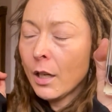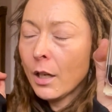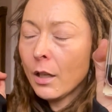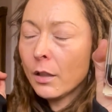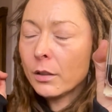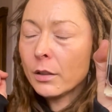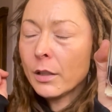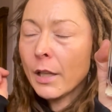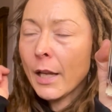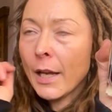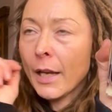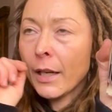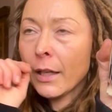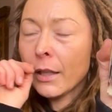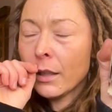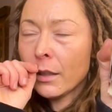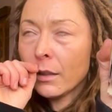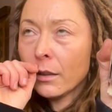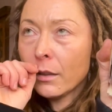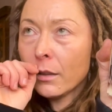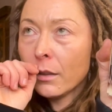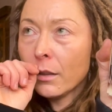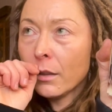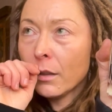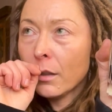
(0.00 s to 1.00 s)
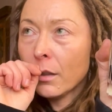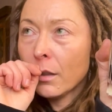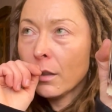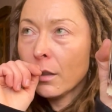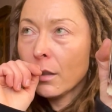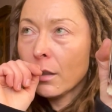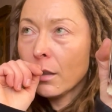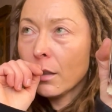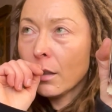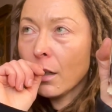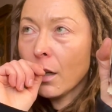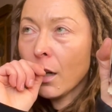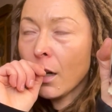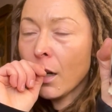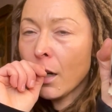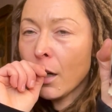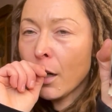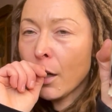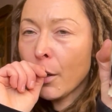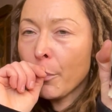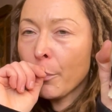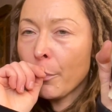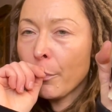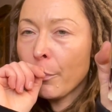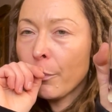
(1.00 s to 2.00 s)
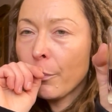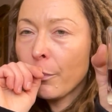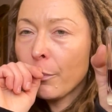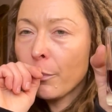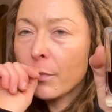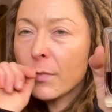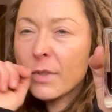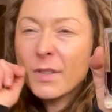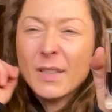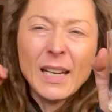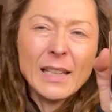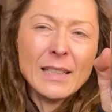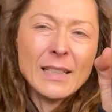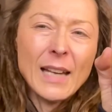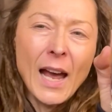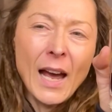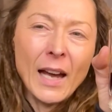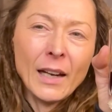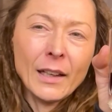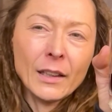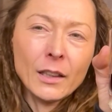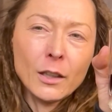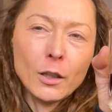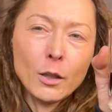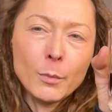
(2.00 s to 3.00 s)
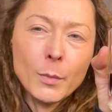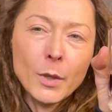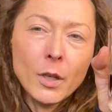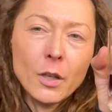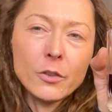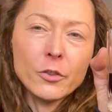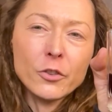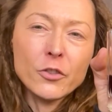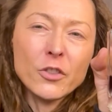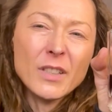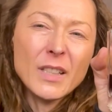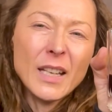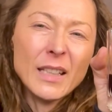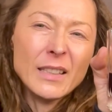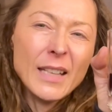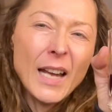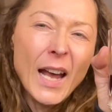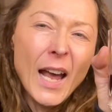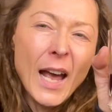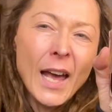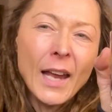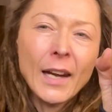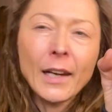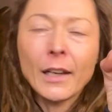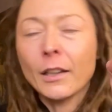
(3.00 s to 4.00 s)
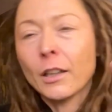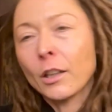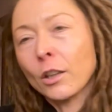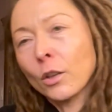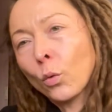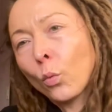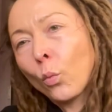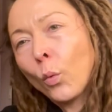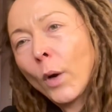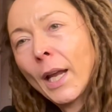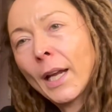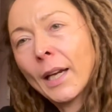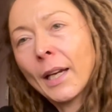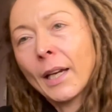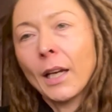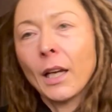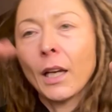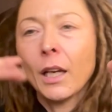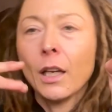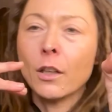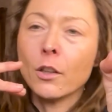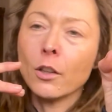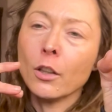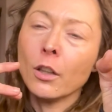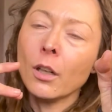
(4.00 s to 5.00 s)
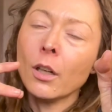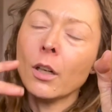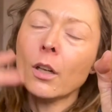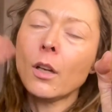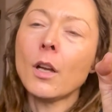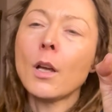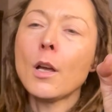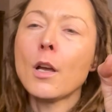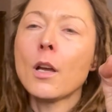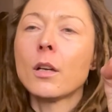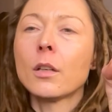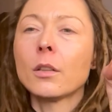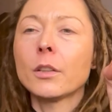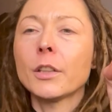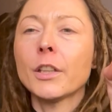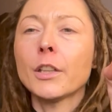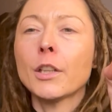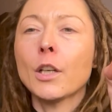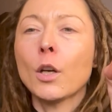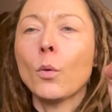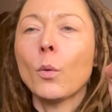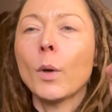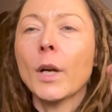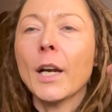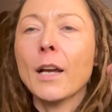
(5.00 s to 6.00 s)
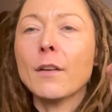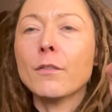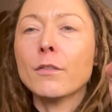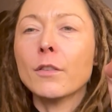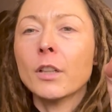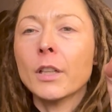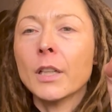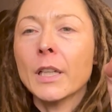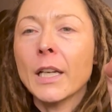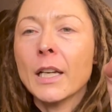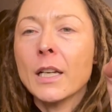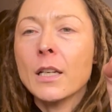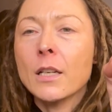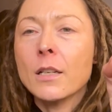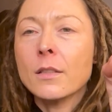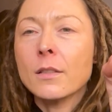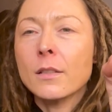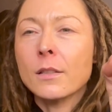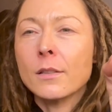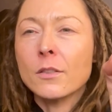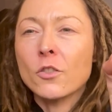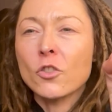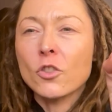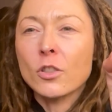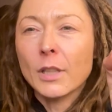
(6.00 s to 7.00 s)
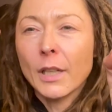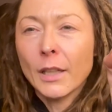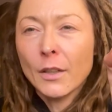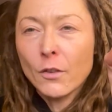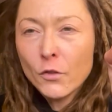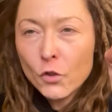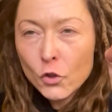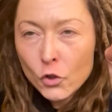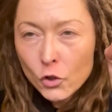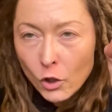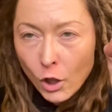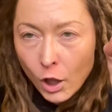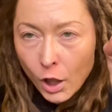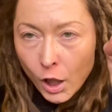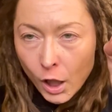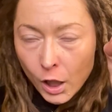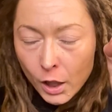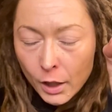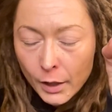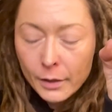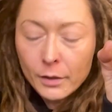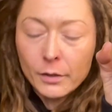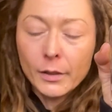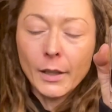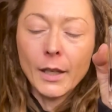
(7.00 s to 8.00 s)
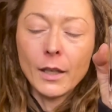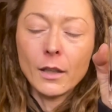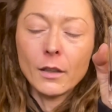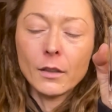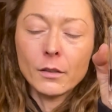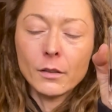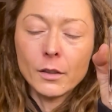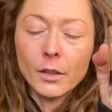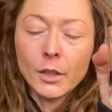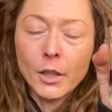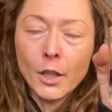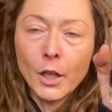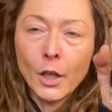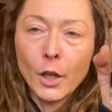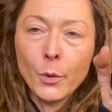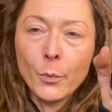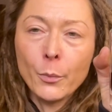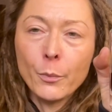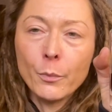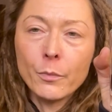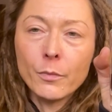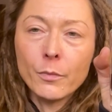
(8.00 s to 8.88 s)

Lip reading: like satanic almost, or satanic or Wiccan or, you know, whatever it is. It's just kind of dark and like, you